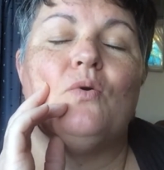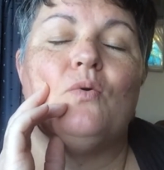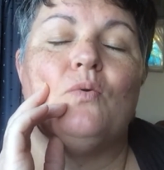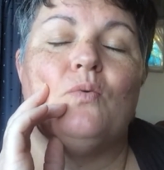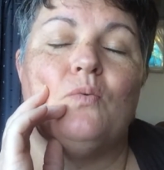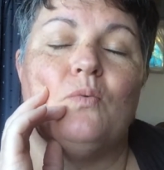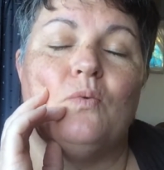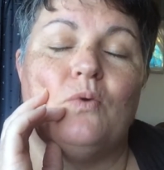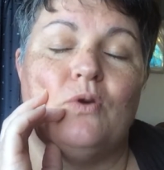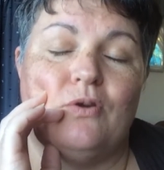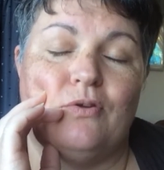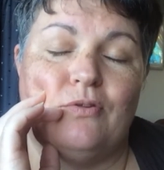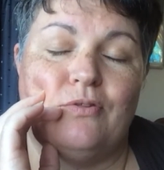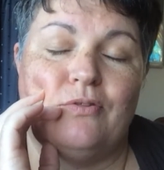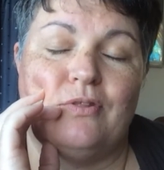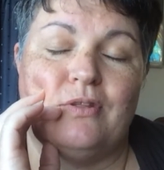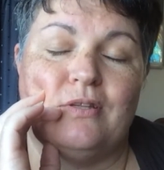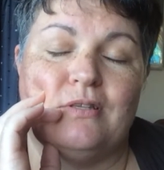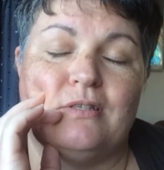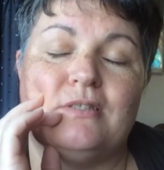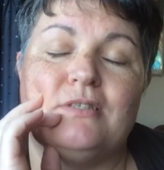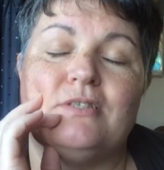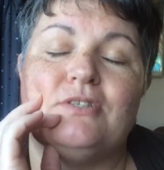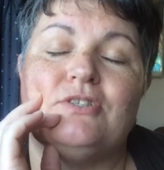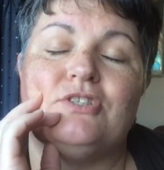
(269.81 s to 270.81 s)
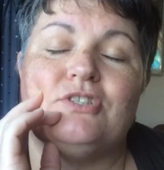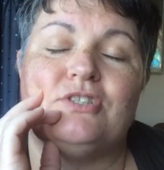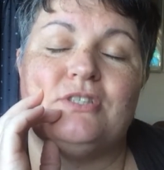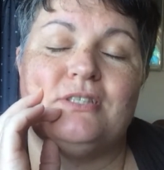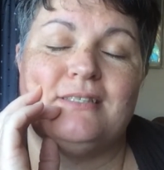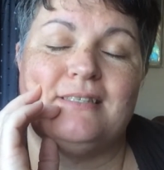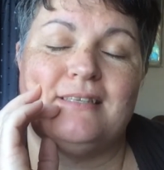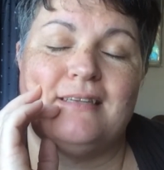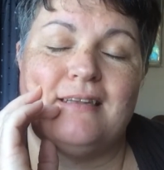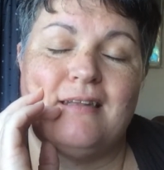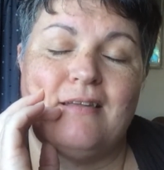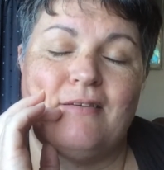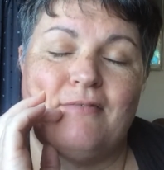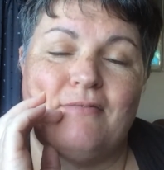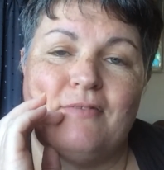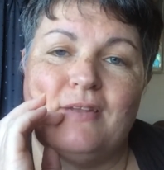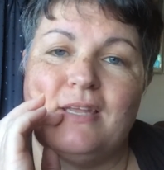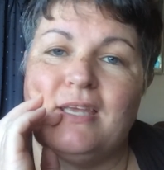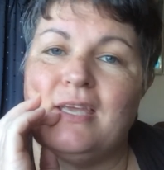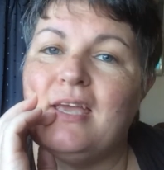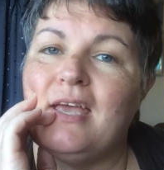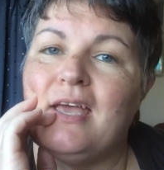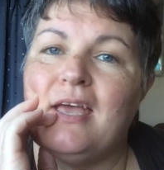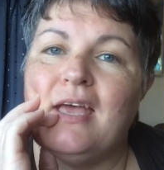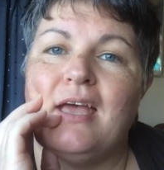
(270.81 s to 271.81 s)
Worth it. She's
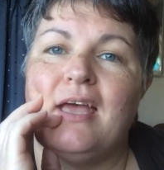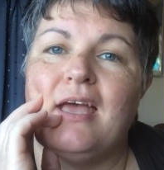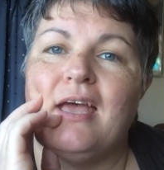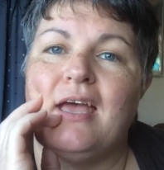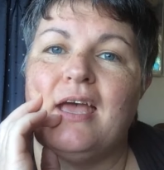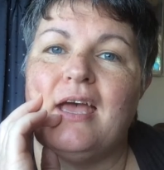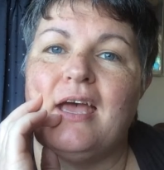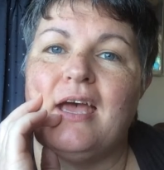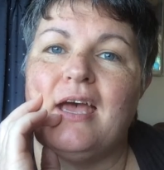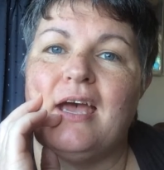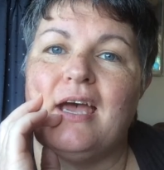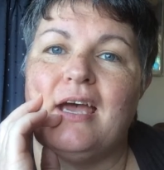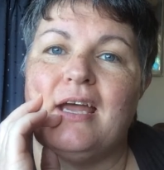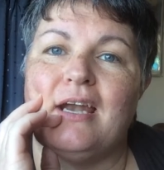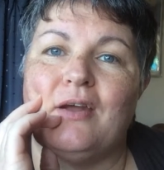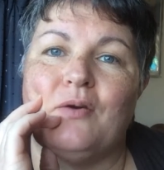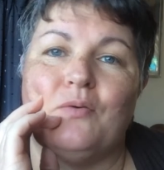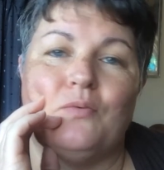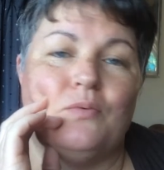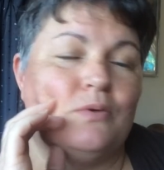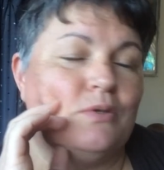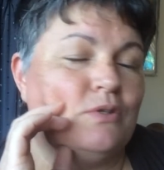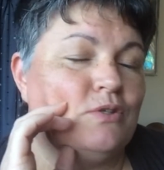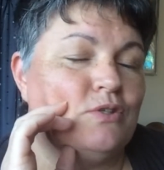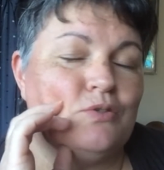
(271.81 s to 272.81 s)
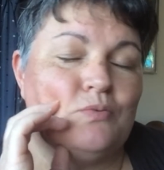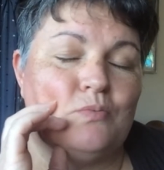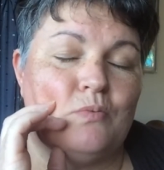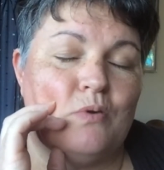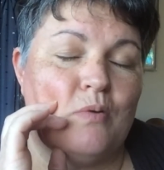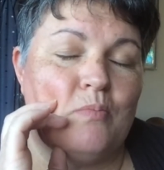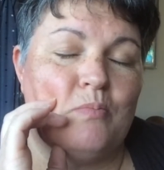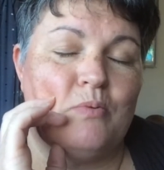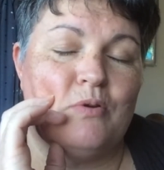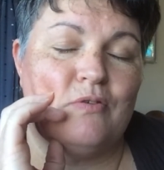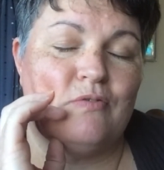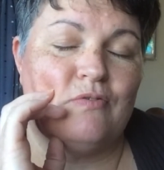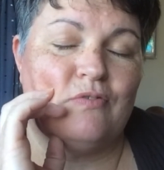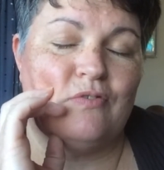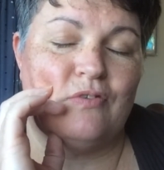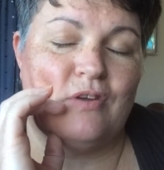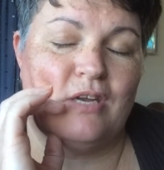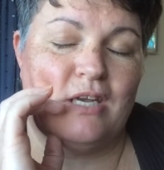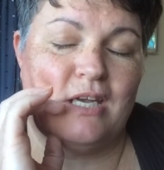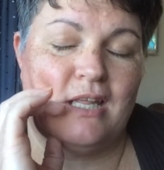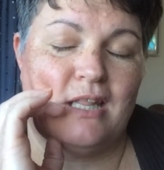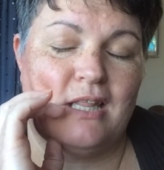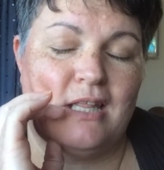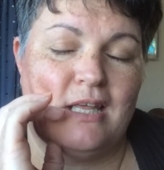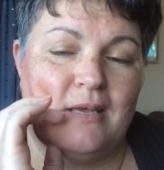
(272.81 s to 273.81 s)
lovely and I wouldn't swap her for
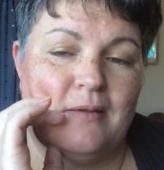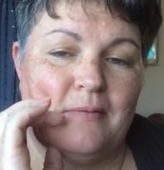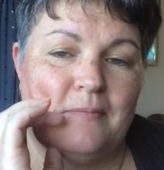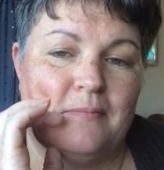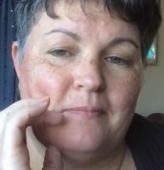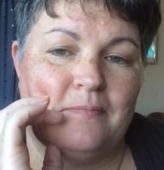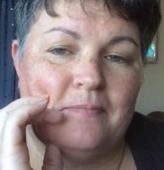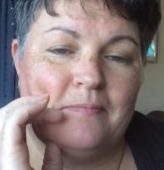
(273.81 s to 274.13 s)
anything.